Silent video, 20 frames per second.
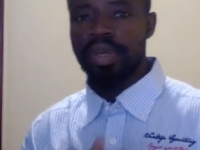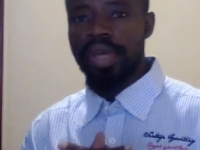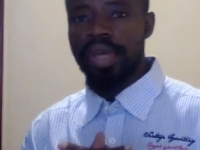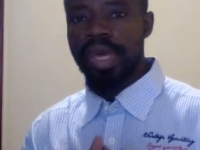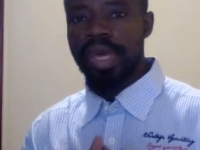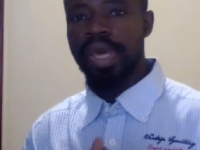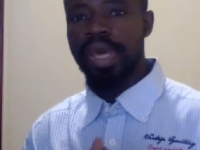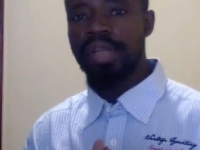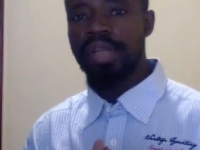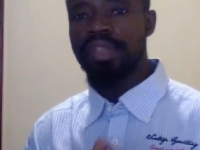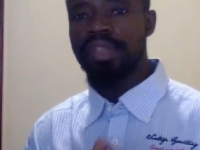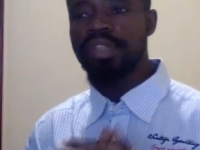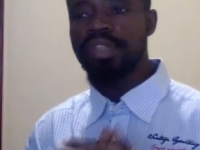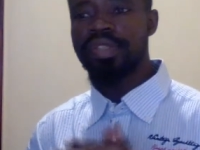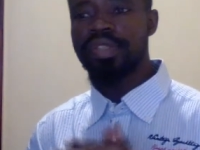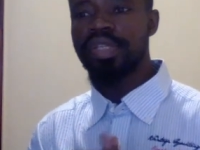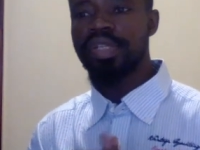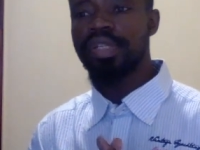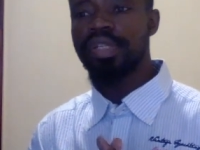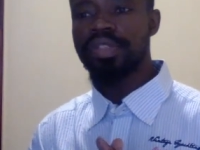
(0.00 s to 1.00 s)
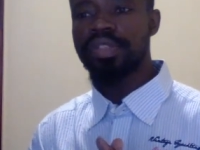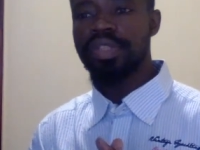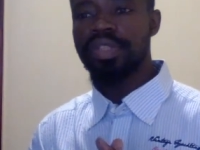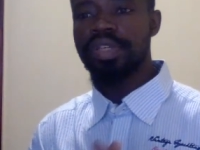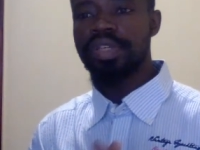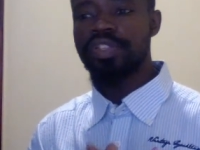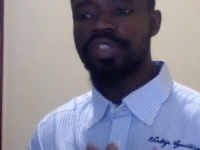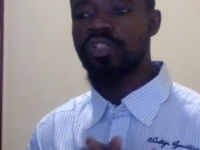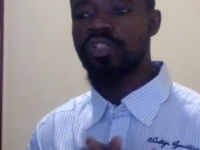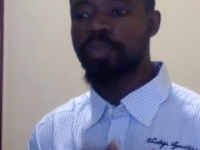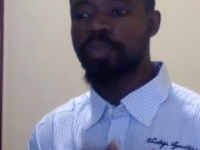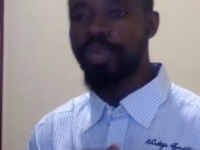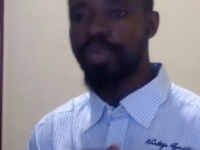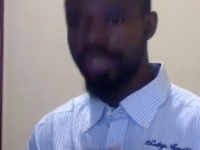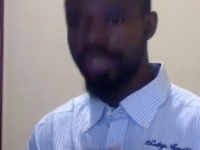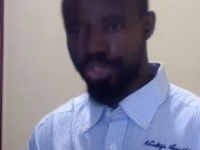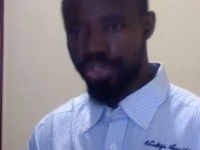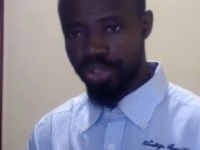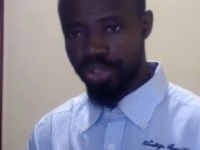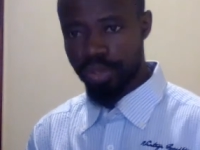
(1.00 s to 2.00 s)
And these things is
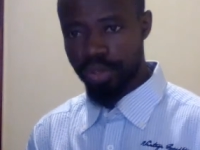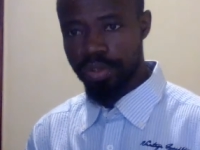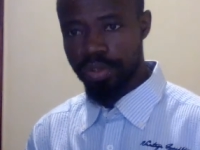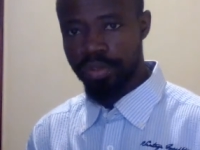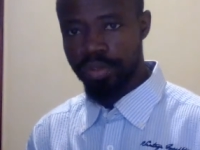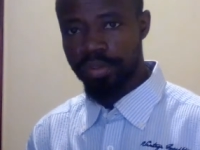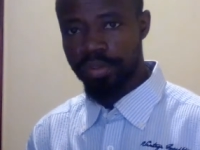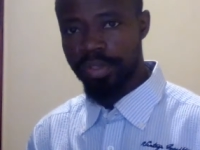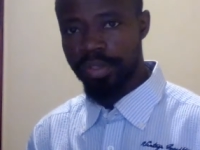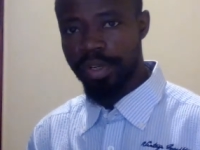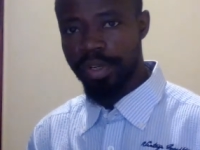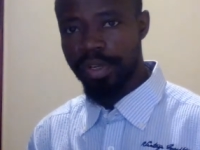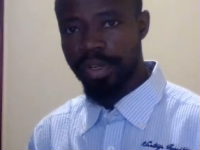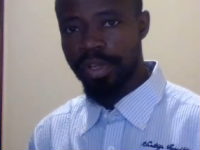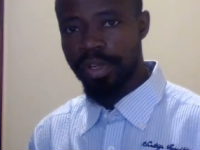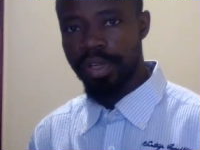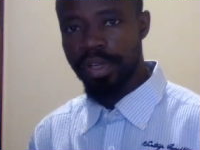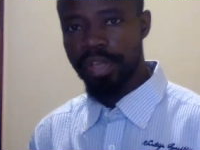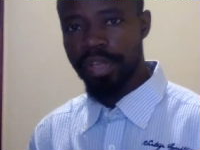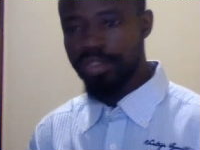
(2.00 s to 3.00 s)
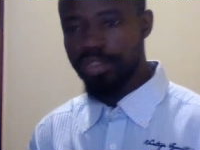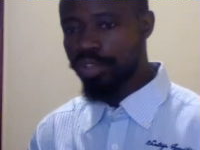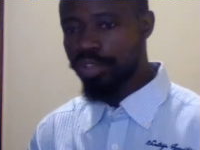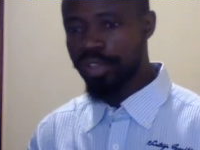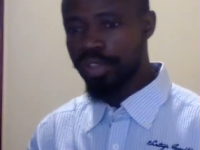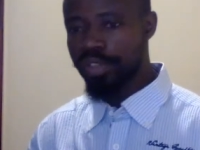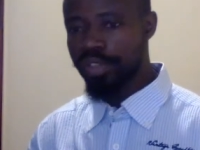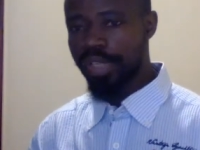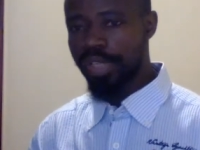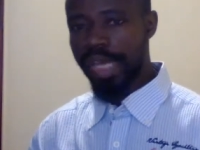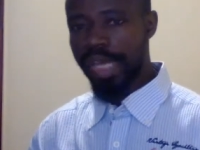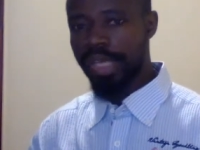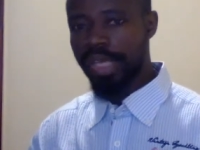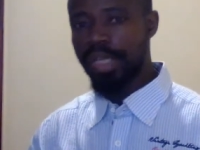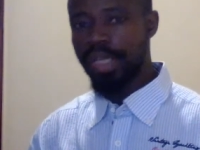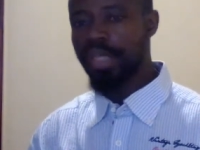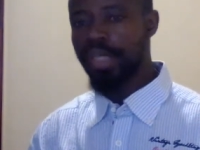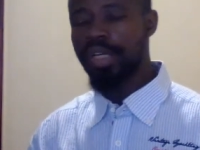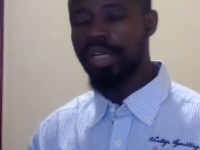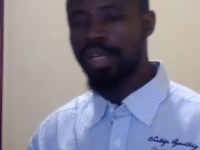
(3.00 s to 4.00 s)
spiritual. It's not like
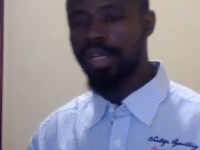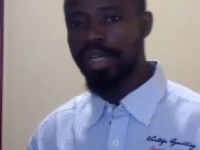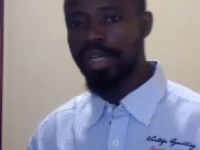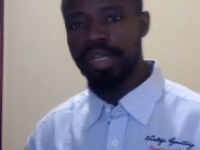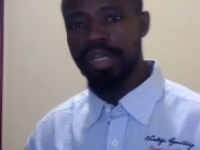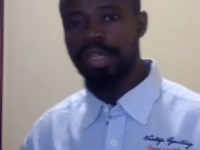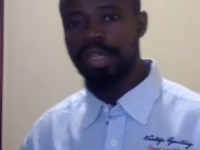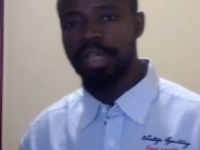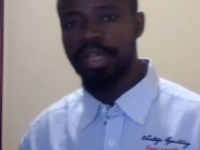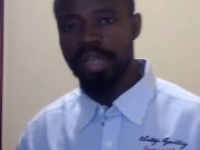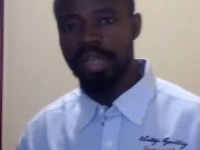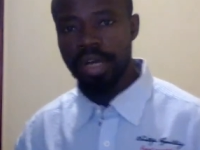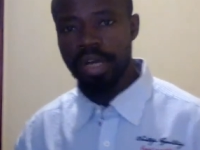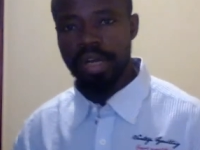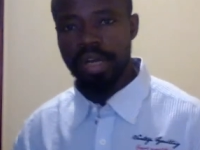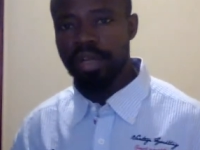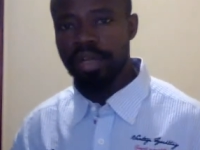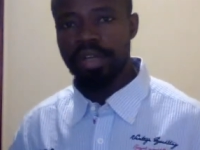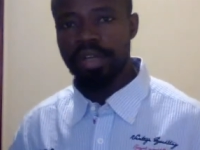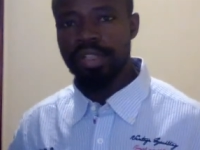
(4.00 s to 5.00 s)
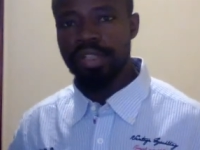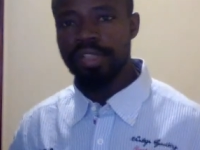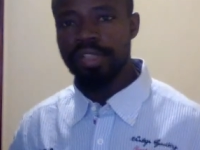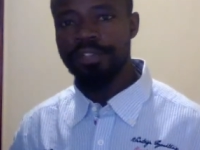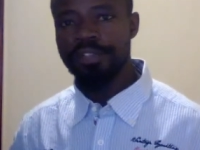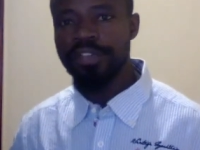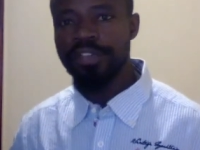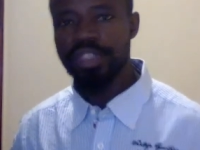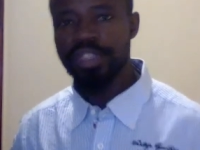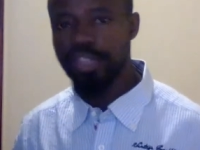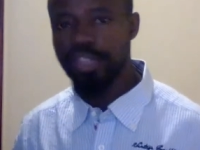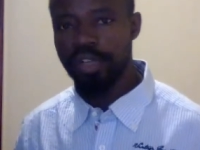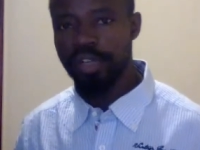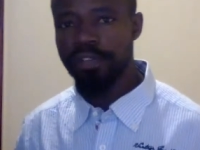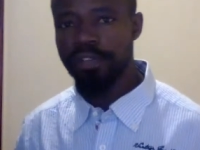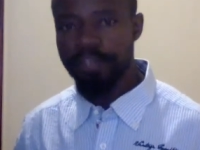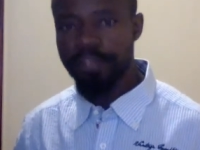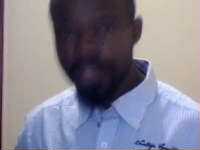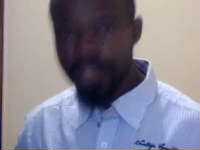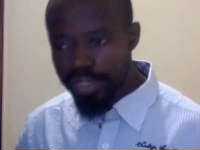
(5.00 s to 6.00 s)
only physical.
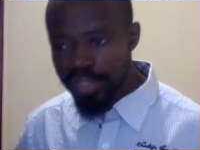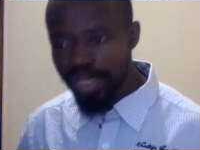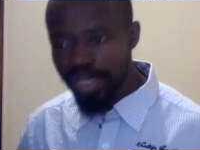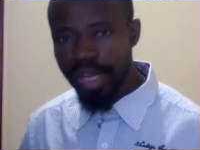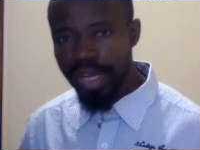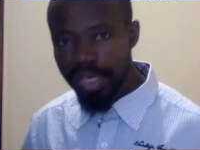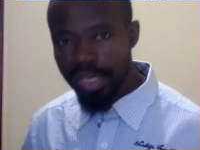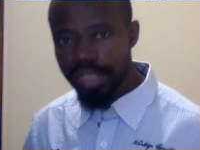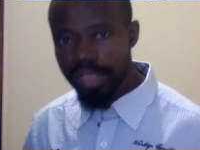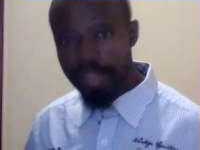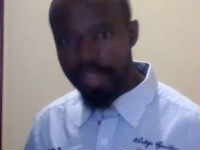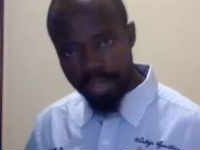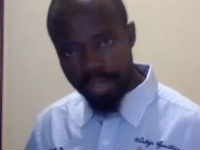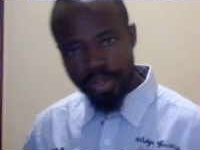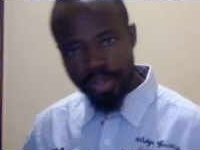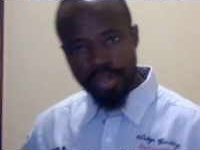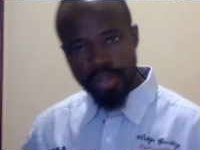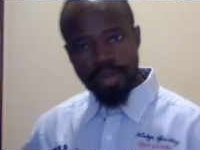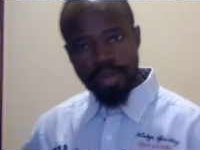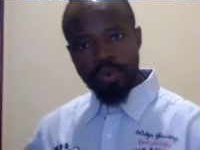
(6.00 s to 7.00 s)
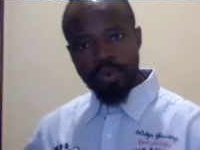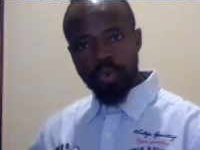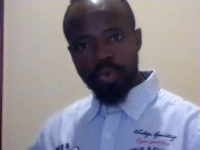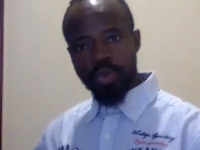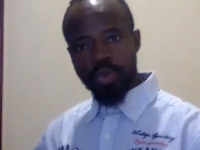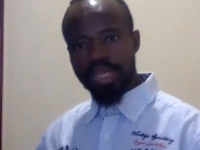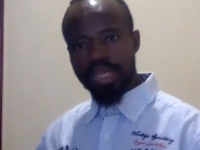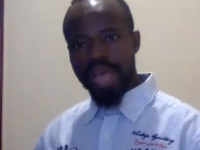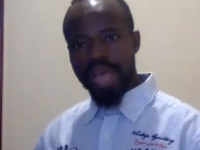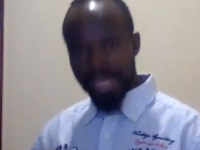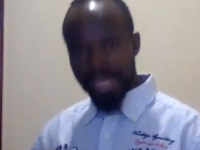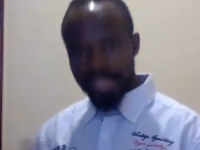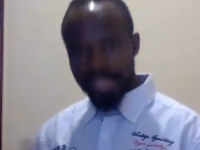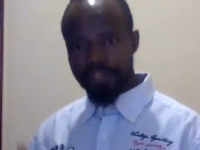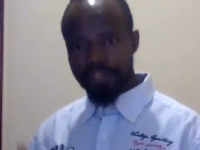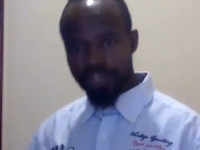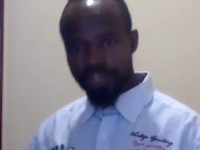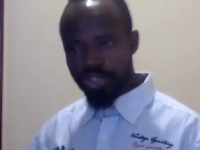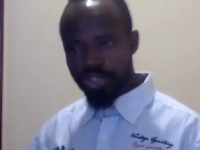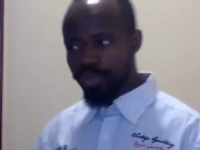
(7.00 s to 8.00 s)
Physically, we are different.